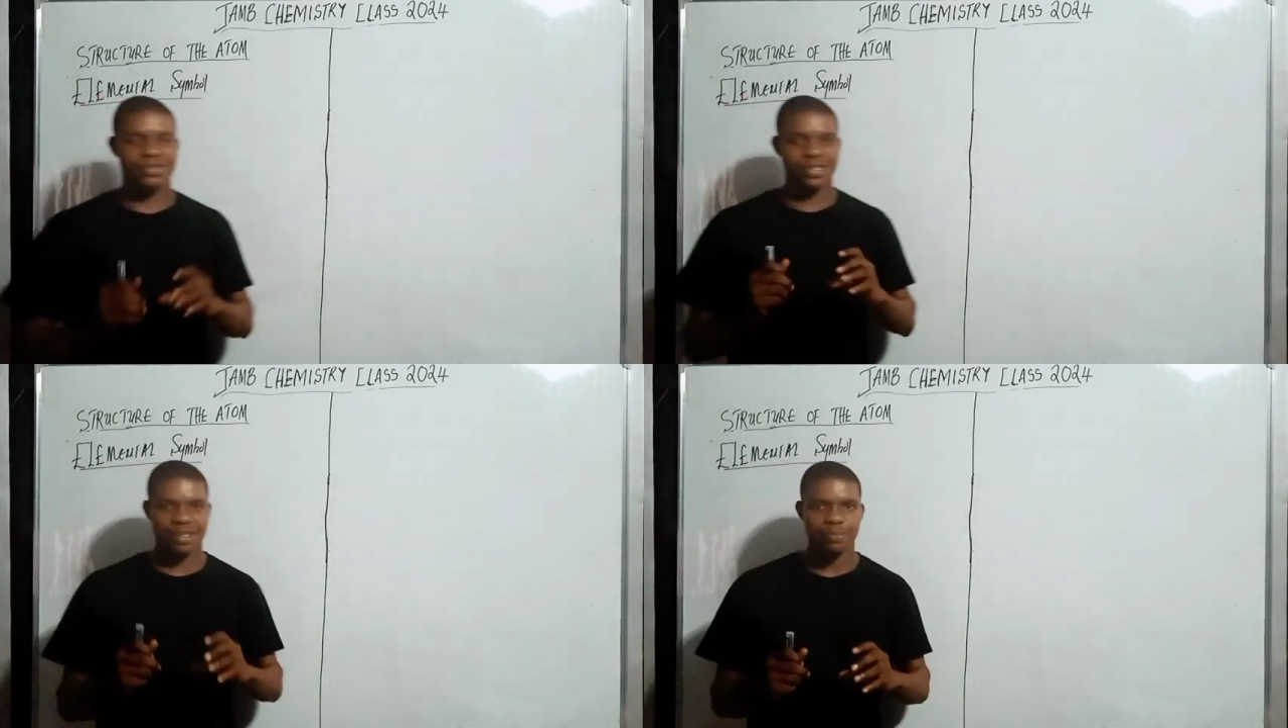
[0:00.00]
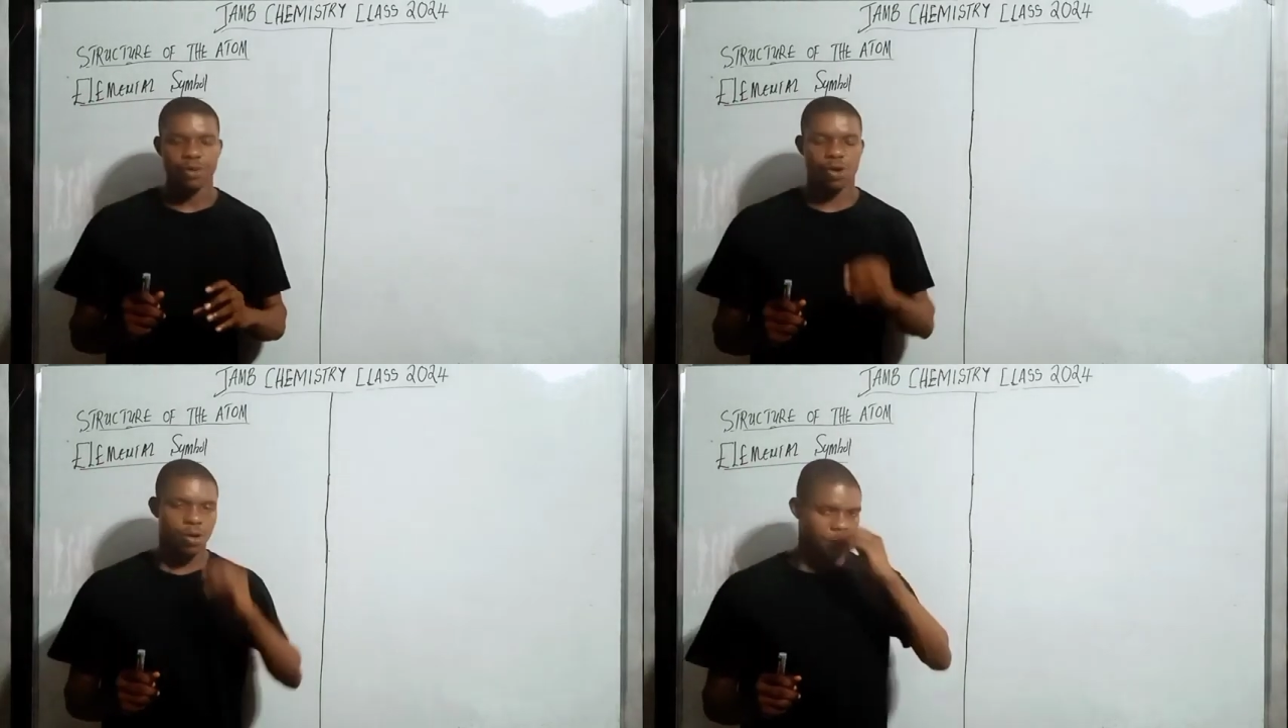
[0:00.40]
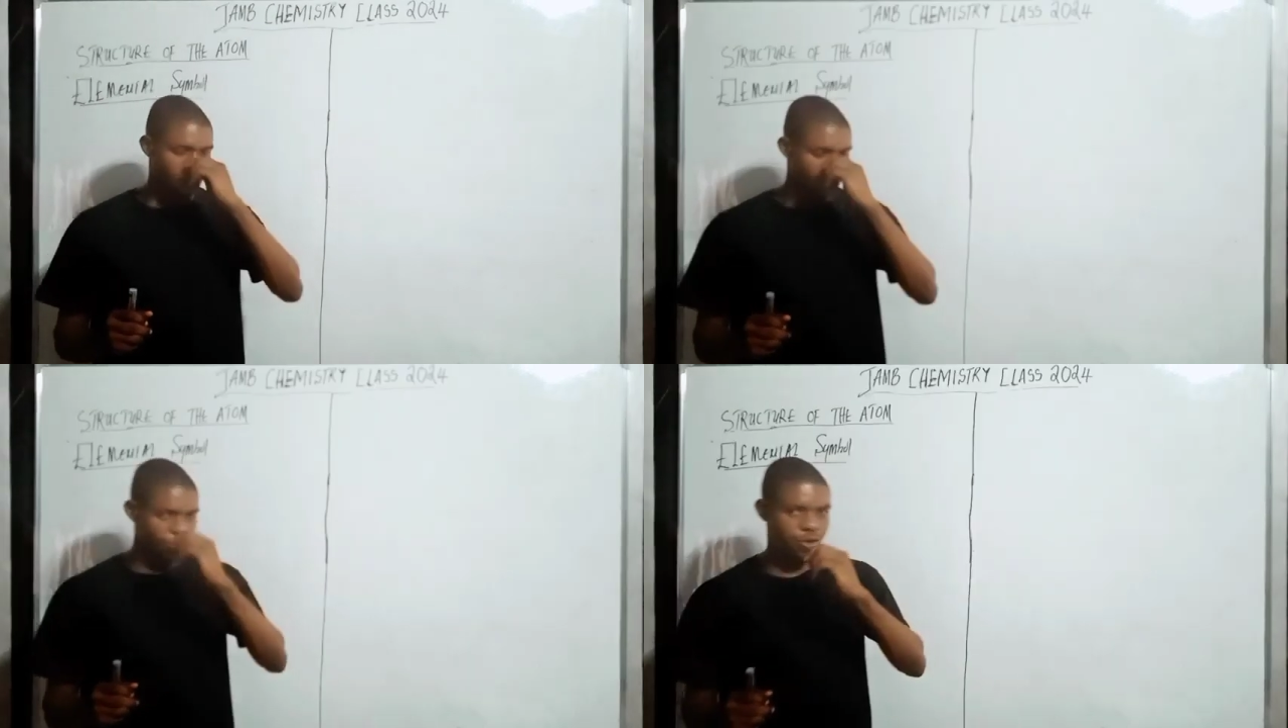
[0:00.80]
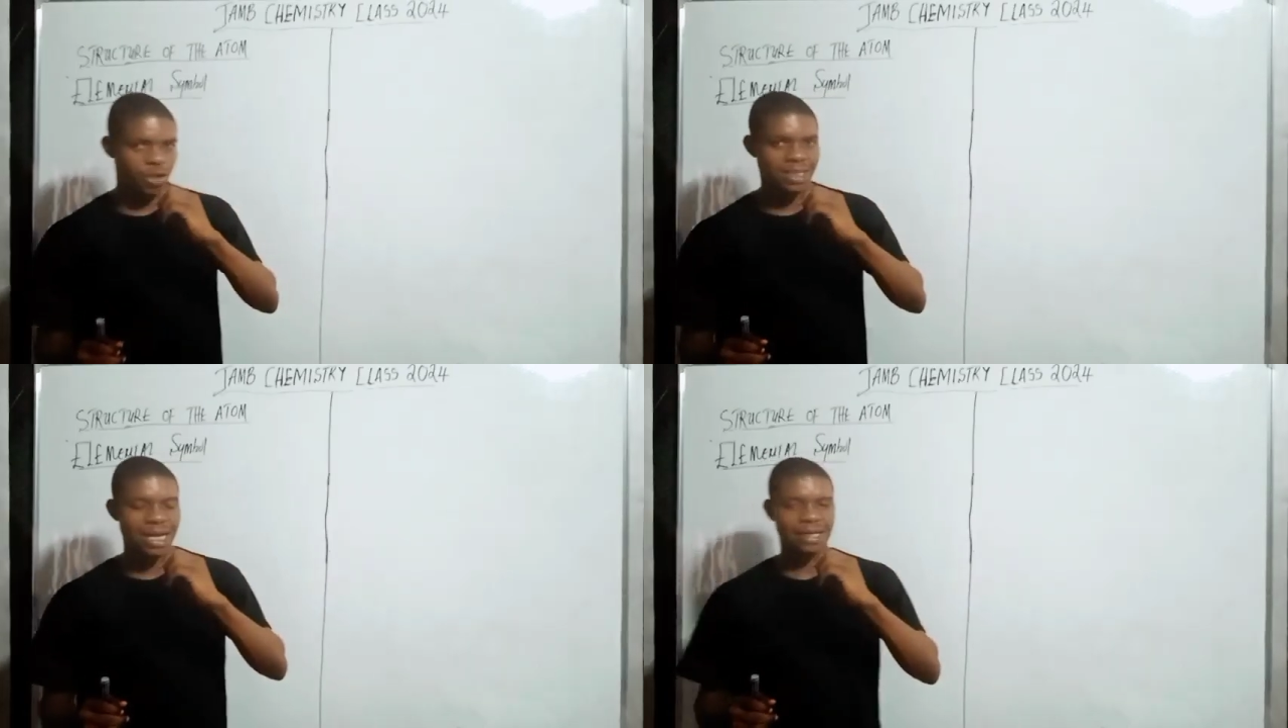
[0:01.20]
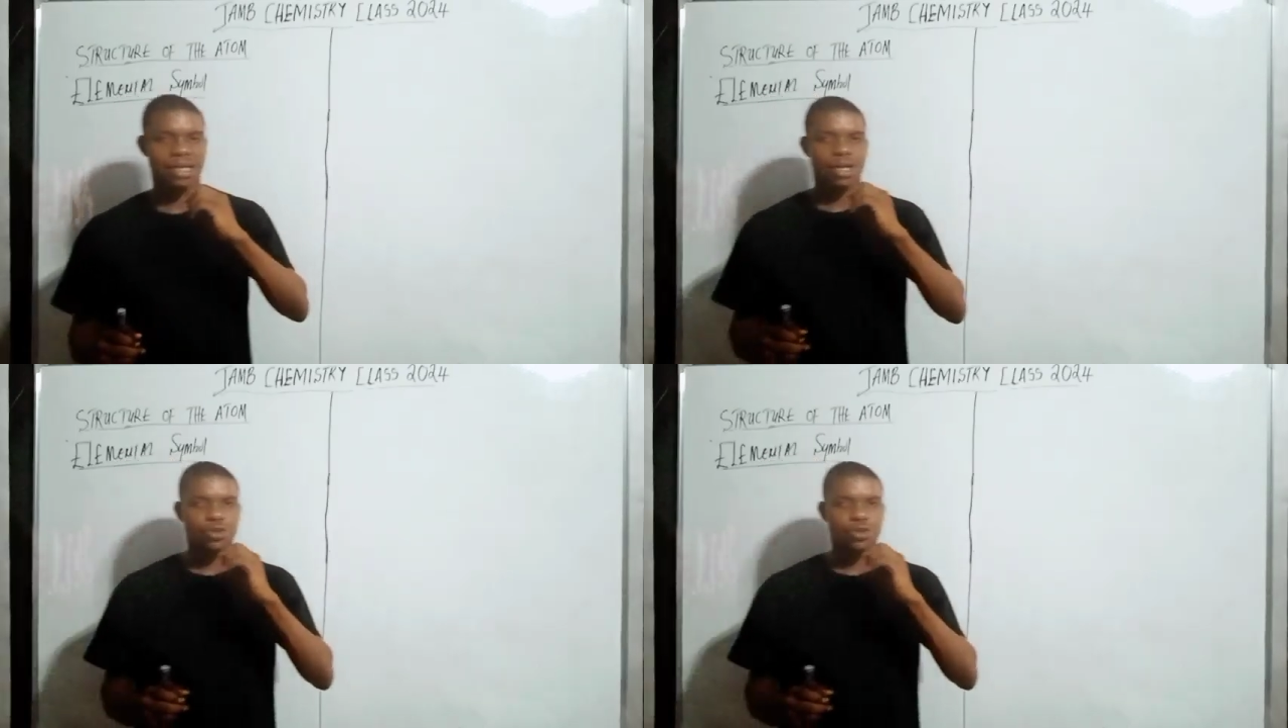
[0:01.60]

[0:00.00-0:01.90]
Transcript: symbol. Do you understand?